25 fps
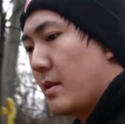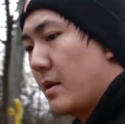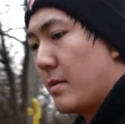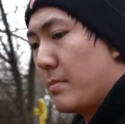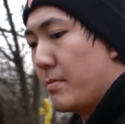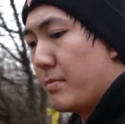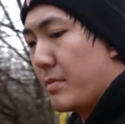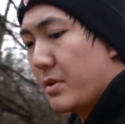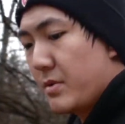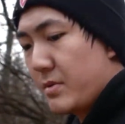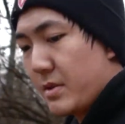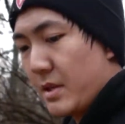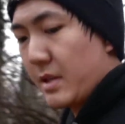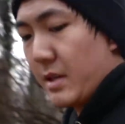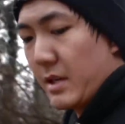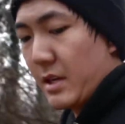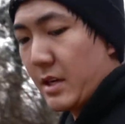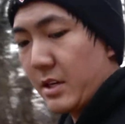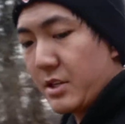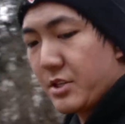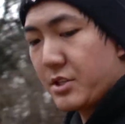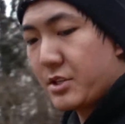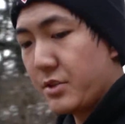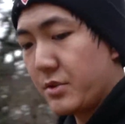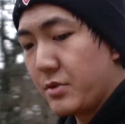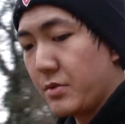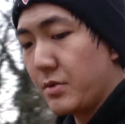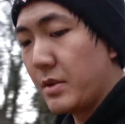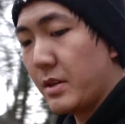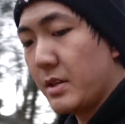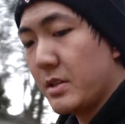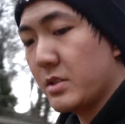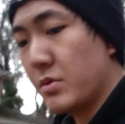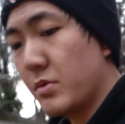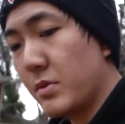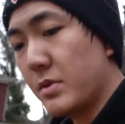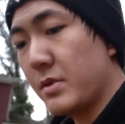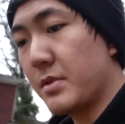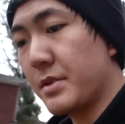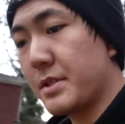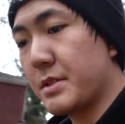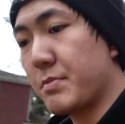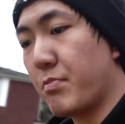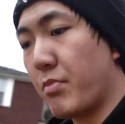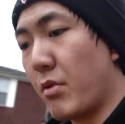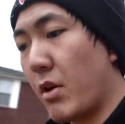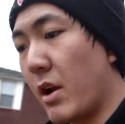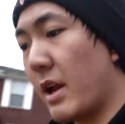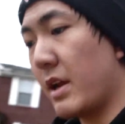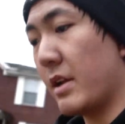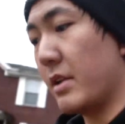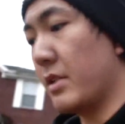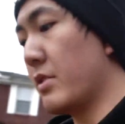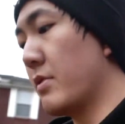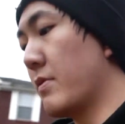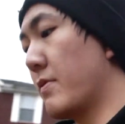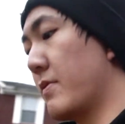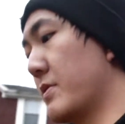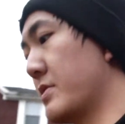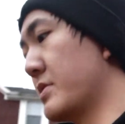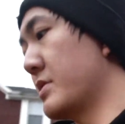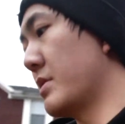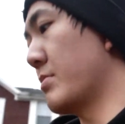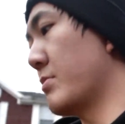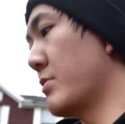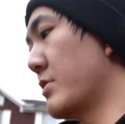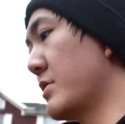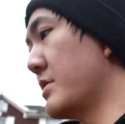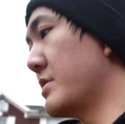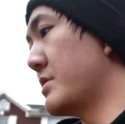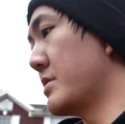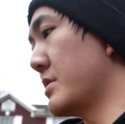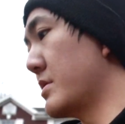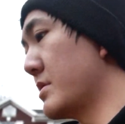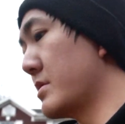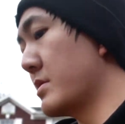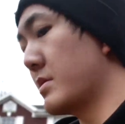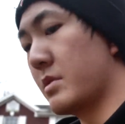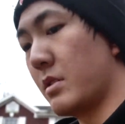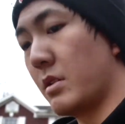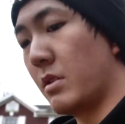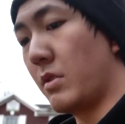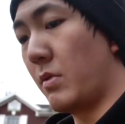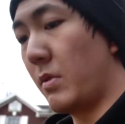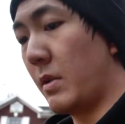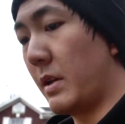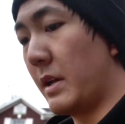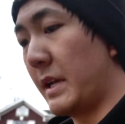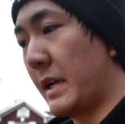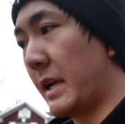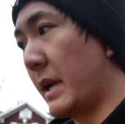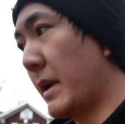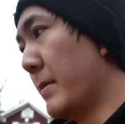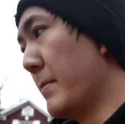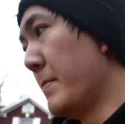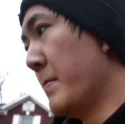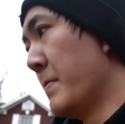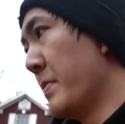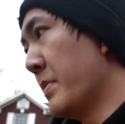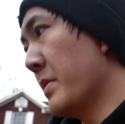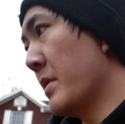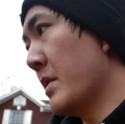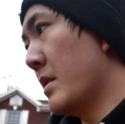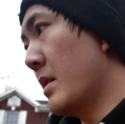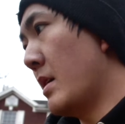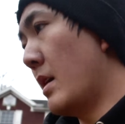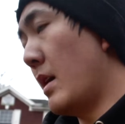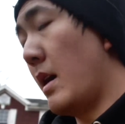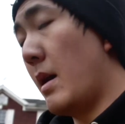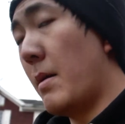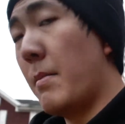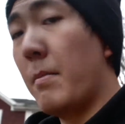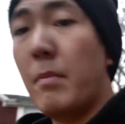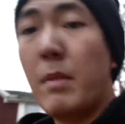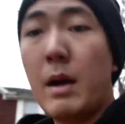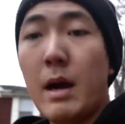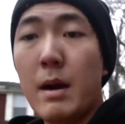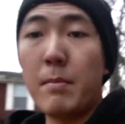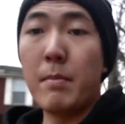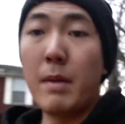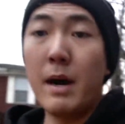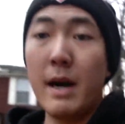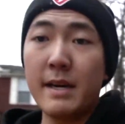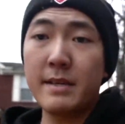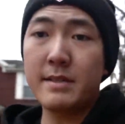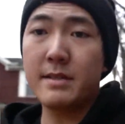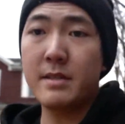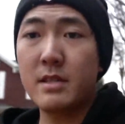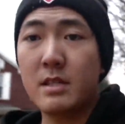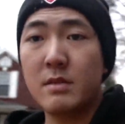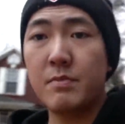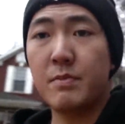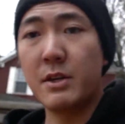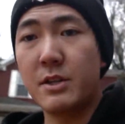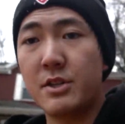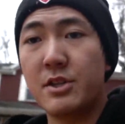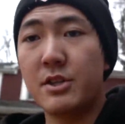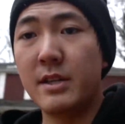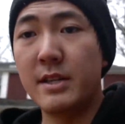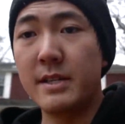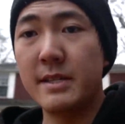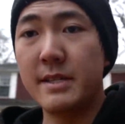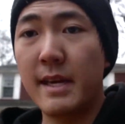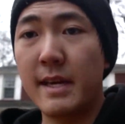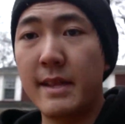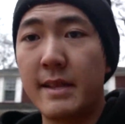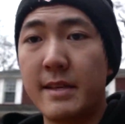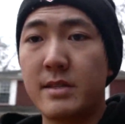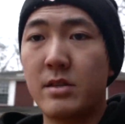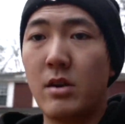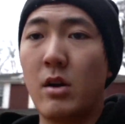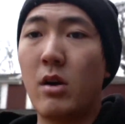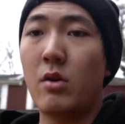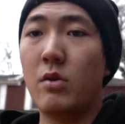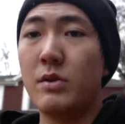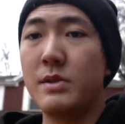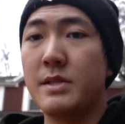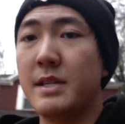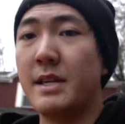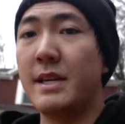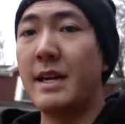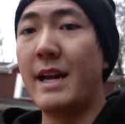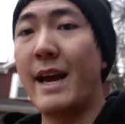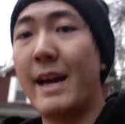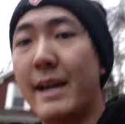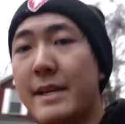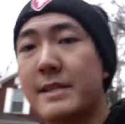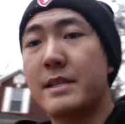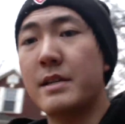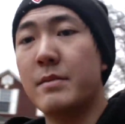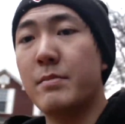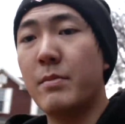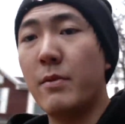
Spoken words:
milking issue. This one looks brand new for some reason. So like, My suspicion is that this car was in an accident